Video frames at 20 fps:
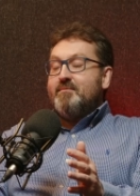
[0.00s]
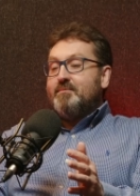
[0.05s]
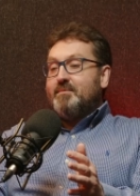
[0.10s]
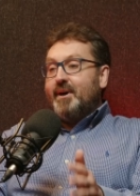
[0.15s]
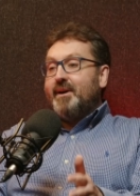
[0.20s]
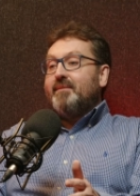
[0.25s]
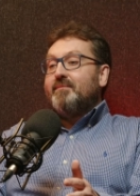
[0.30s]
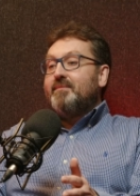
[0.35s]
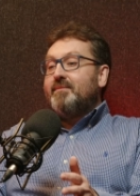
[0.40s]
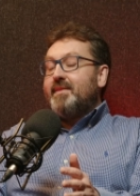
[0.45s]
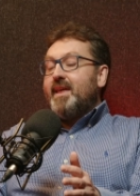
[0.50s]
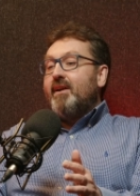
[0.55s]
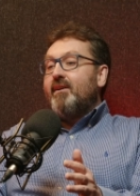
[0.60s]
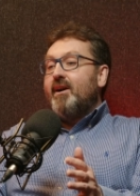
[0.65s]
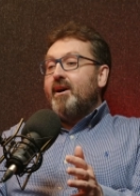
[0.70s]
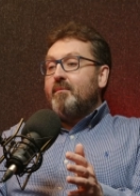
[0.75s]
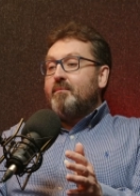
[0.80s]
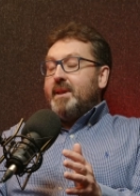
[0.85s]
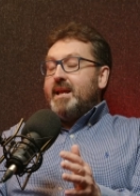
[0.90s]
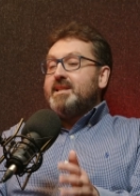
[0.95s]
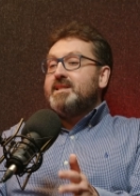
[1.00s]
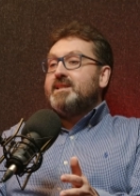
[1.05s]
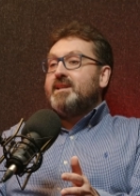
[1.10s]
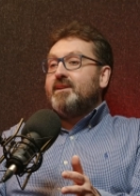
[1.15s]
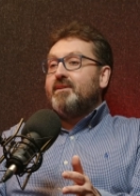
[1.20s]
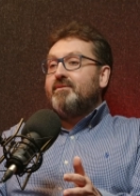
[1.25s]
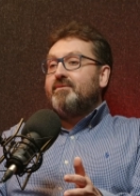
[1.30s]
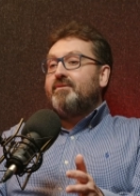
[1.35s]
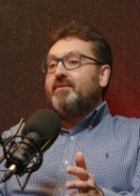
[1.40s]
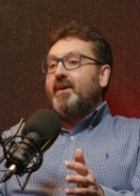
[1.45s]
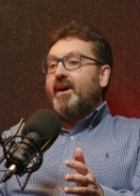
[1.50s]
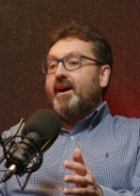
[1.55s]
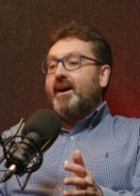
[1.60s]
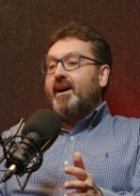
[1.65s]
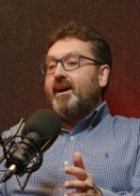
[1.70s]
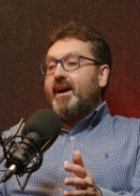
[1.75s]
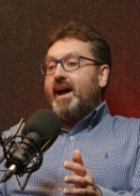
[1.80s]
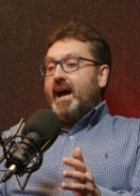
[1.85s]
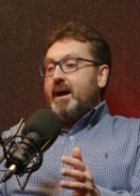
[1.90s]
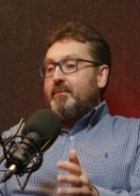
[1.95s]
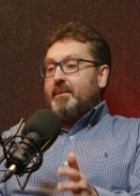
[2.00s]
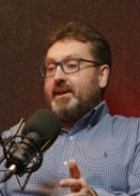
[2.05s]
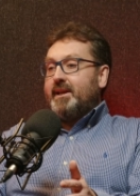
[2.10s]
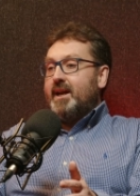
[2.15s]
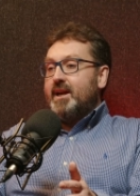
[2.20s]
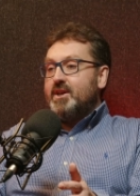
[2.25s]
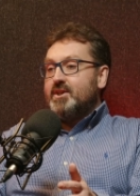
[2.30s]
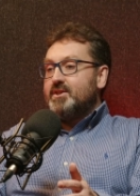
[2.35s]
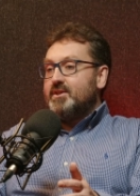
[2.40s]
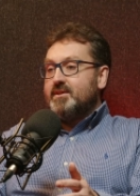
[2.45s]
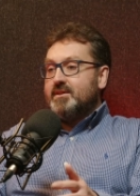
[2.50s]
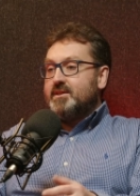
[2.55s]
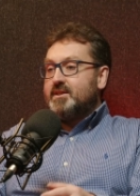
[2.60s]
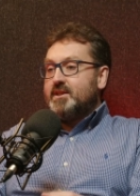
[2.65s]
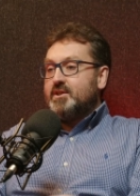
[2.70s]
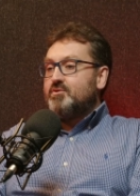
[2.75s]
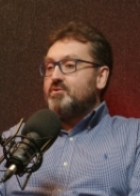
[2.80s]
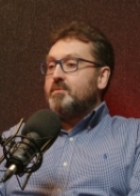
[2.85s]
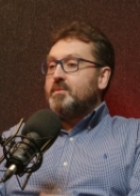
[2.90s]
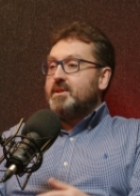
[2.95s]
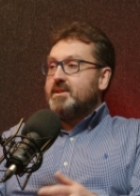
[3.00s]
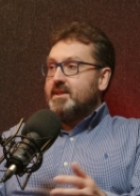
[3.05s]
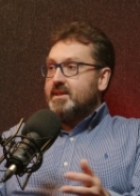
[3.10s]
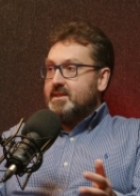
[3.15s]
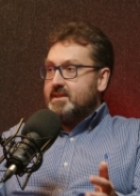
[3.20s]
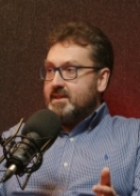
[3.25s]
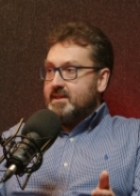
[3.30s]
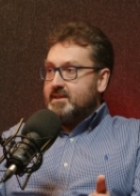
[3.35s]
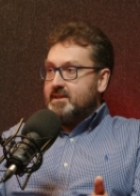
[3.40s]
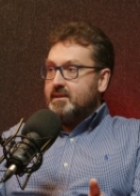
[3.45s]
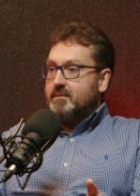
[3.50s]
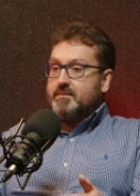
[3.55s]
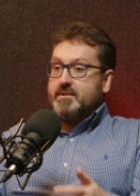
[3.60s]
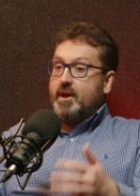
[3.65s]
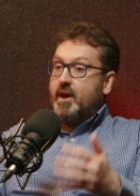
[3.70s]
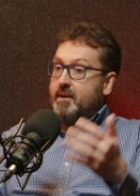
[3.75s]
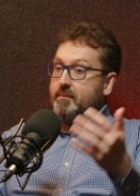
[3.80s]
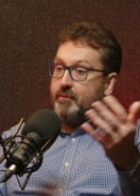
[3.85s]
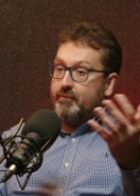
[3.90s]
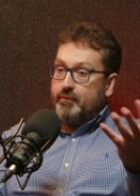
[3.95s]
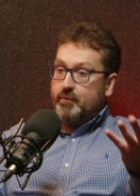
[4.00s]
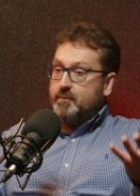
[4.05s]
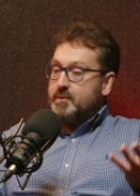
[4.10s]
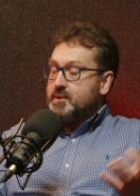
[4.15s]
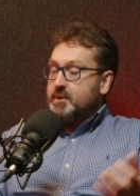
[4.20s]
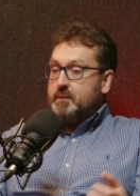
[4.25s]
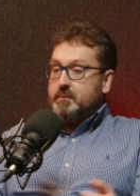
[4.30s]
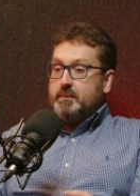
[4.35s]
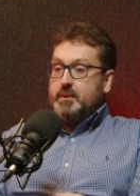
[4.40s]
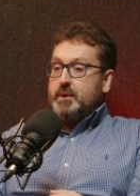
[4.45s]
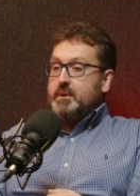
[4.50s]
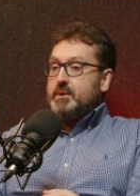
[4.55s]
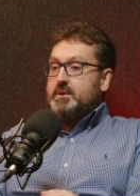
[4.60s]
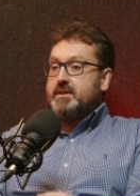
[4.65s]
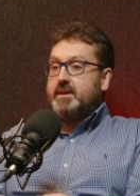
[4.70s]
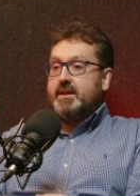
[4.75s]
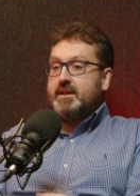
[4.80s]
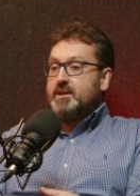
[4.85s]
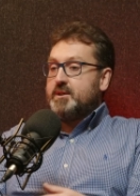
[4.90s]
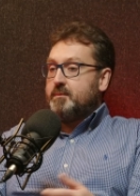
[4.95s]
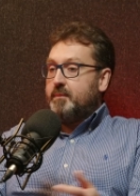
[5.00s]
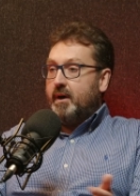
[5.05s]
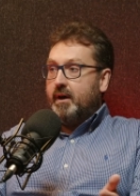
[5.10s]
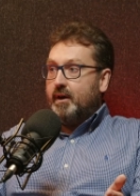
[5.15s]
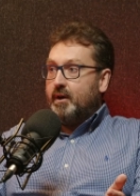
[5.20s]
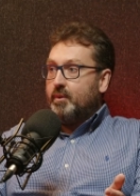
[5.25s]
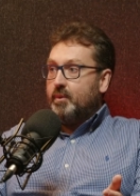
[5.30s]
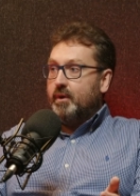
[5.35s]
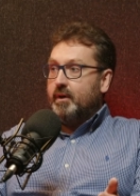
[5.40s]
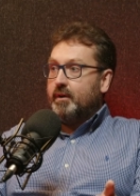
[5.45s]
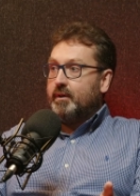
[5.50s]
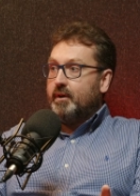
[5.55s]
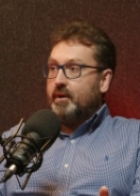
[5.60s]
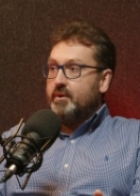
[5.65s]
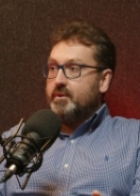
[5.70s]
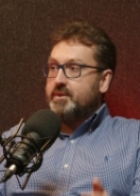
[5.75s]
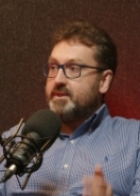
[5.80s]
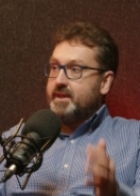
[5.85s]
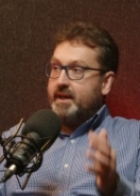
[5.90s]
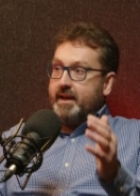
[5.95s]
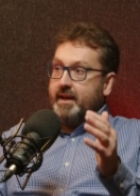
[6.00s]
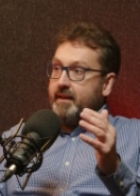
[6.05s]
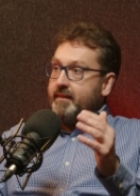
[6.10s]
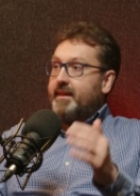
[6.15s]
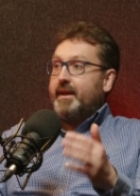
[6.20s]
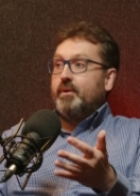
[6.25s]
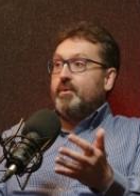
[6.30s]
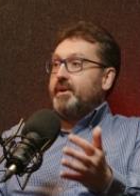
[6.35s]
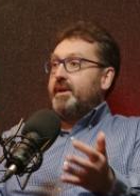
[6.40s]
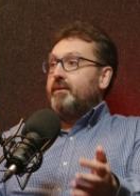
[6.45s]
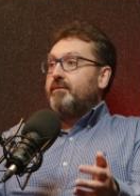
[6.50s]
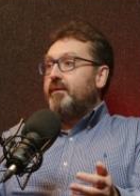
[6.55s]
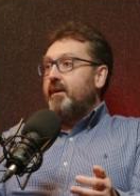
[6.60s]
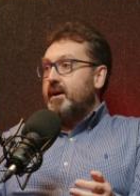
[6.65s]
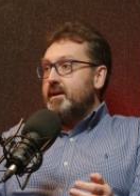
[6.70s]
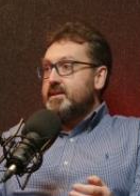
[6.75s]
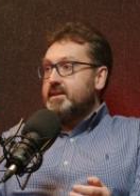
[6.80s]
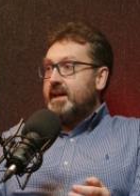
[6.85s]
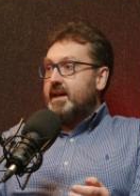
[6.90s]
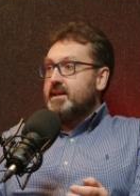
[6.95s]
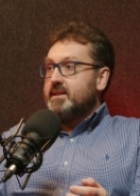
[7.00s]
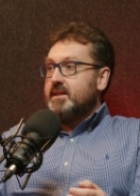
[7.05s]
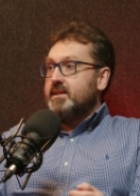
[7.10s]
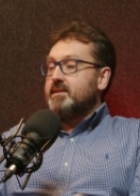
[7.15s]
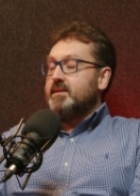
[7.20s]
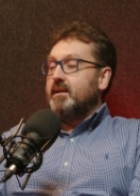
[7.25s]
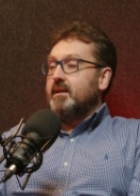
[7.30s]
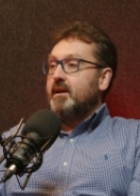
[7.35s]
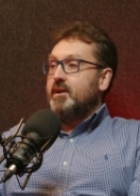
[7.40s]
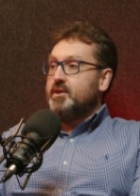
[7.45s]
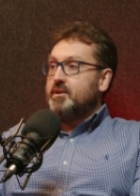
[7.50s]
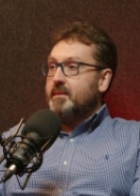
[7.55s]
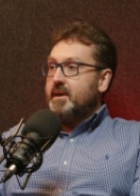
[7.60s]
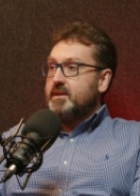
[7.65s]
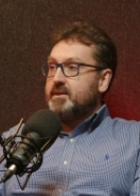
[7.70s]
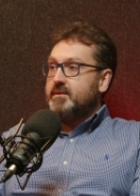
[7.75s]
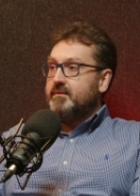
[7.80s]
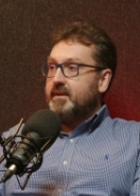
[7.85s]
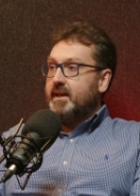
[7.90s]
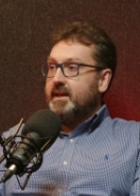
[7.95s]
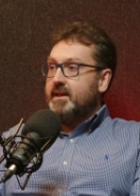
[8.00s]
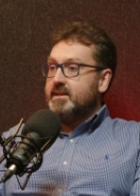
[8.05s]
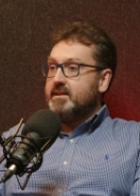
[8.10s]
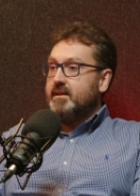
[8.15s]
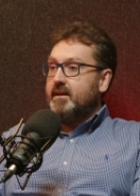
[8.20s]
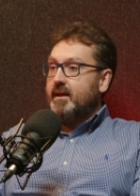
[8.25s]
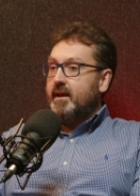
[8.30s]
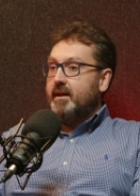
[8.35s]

But there are plenty of applications, distributed systems, high performance computing, Spark workloads. They all need fast access to large amounts of data.